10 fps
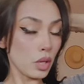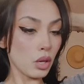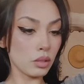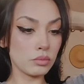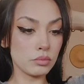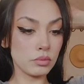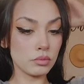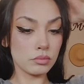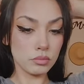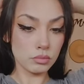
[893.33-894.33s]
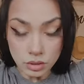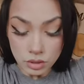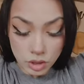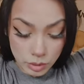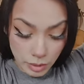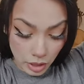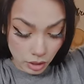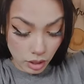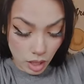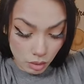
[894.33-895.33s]
Oh, you better
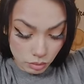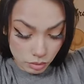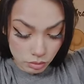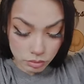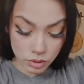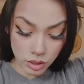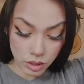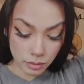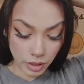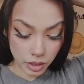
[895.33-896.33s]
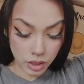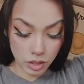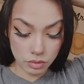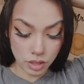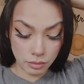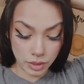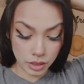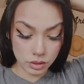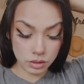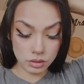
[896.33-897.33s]
close. You better close on me.
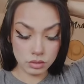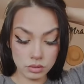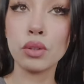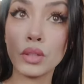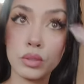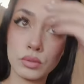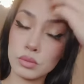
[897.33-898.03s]
I don't know.